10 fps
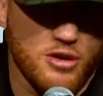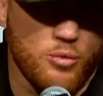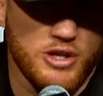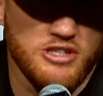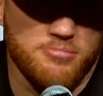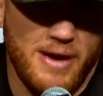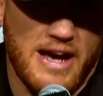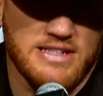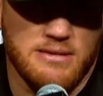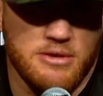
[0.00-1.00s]
which
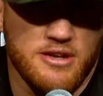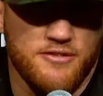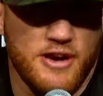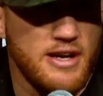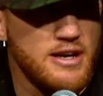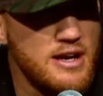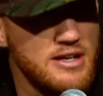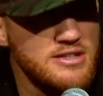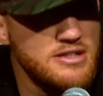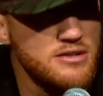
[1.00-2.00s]
Max I'm going to fight
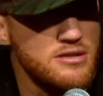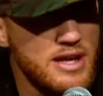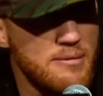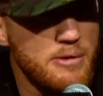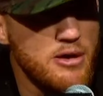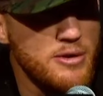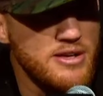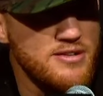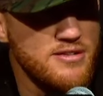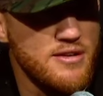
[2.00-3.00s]
until that bell
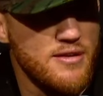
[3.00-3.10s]
rings.